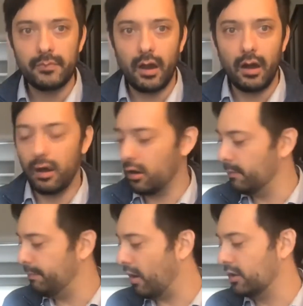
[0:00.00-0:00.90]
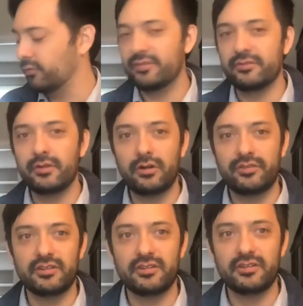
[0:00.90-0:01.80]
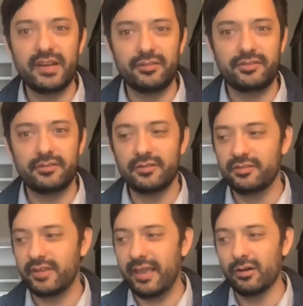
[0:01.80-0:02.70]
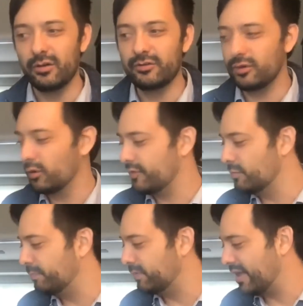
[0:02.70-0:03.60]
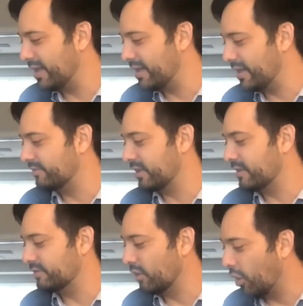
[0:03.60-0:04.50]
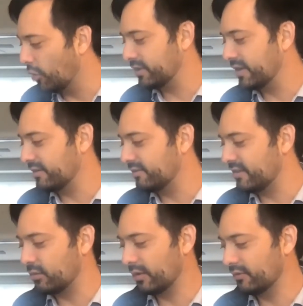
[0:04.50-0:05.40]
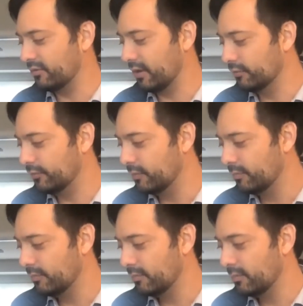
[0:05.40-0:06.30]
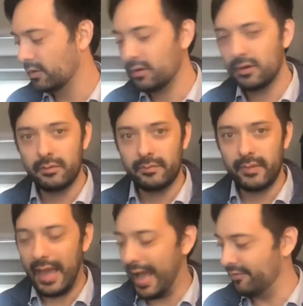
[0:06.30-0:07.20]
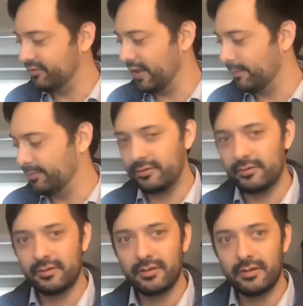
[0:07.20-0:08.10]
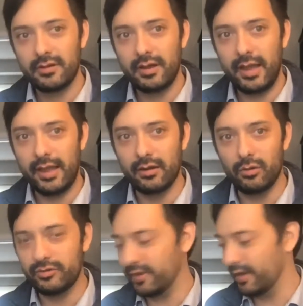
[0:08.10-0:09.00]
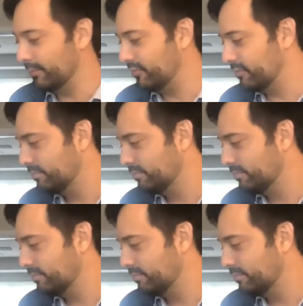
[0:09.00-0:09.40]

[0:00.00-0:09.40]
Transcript: are part of what's known as a diminished scale. So if you play, it's an alternating sequence of half steps and whole steps.